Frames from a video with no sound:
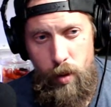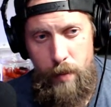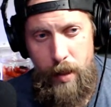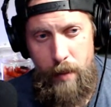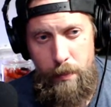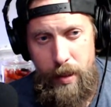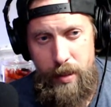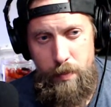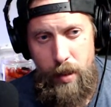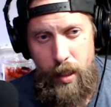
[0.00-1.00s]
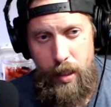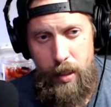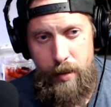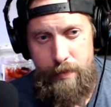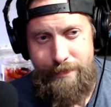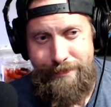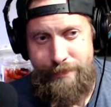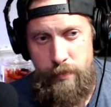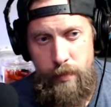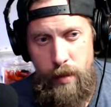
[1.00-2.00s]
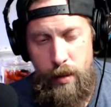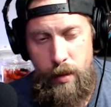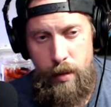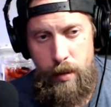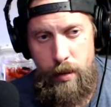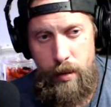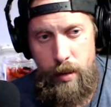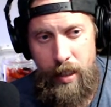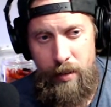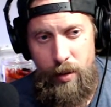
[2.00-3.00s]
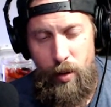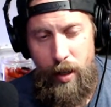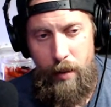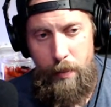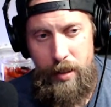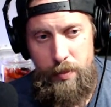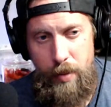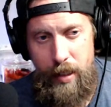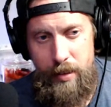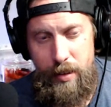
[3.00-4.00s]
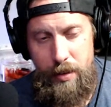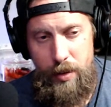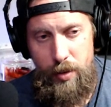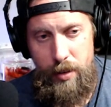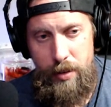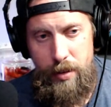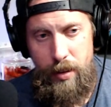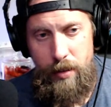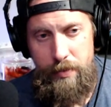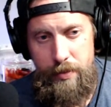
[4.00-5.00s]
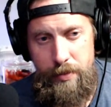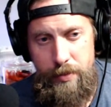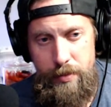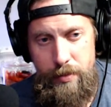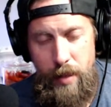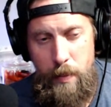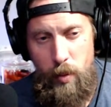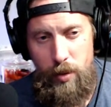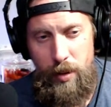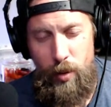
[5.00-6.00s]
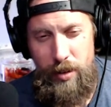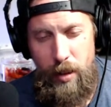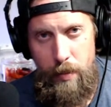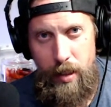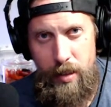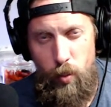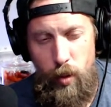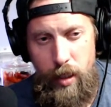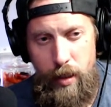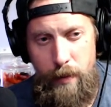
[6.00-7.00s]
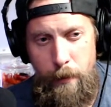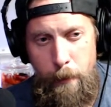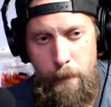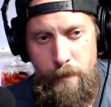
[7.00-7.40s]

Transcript: What about Best Buy? I don't know how Best Buy is going to do their stuff. Maybe we'll know something next week.